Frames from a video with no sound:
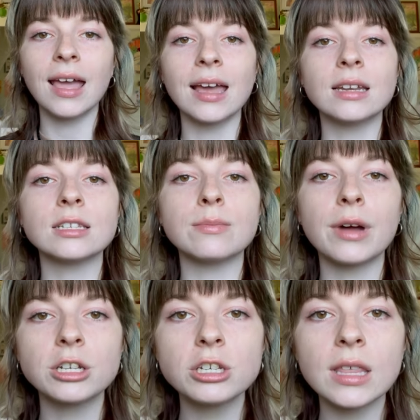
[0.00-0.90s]
And as
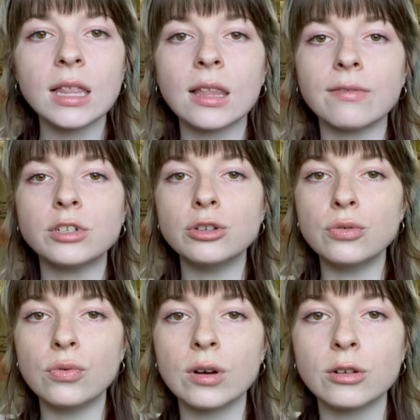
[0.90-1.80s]
much as they love
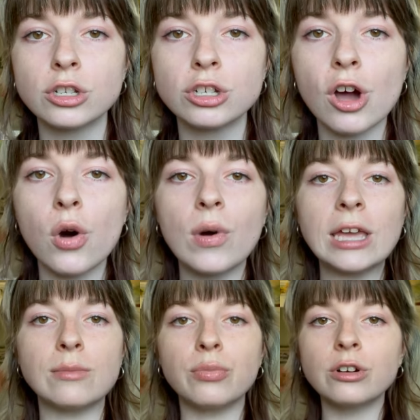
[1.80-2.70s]
to show
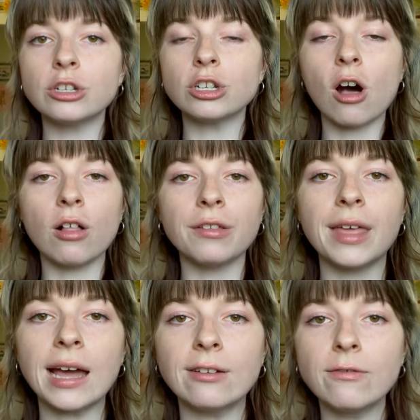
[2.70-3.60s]
and push all of
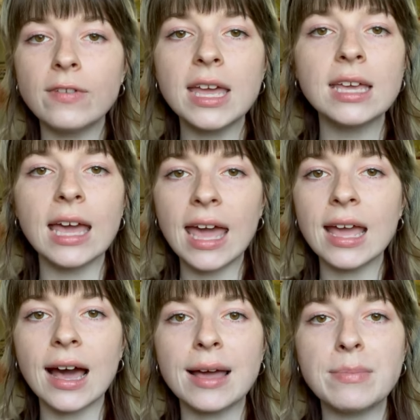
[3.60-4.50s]
that fake
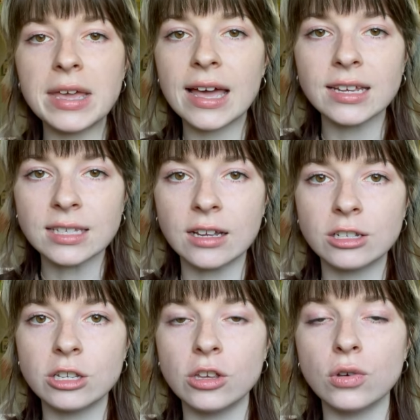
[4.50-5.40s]
AI BS
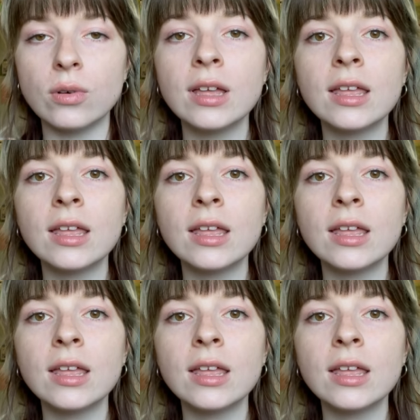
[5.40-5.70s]
onto you,